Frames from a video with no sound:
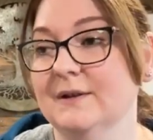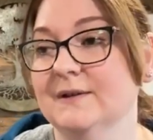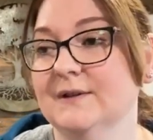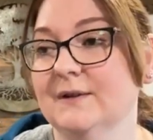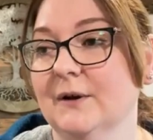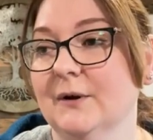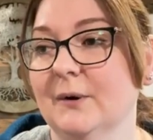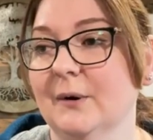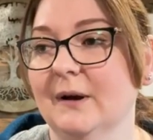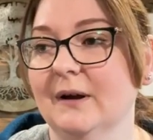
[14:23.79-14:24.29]

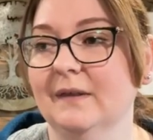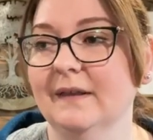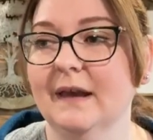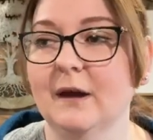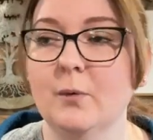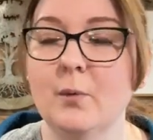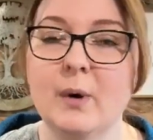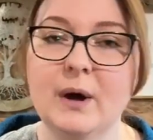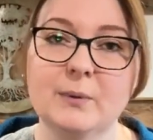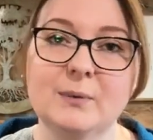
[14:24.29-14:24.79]
So
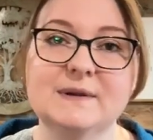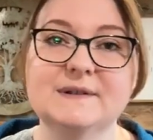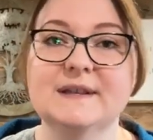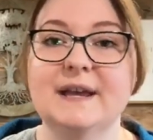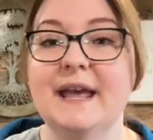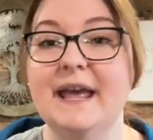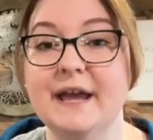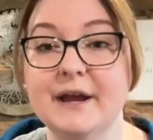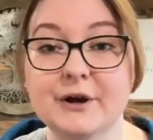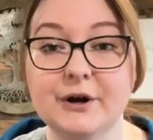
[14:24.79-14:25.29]
like one was
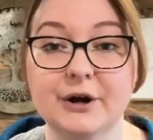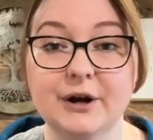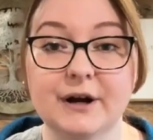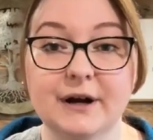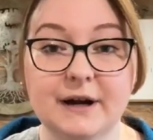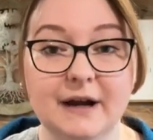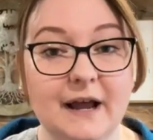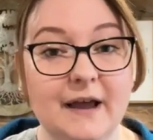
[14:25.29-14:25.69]
anger,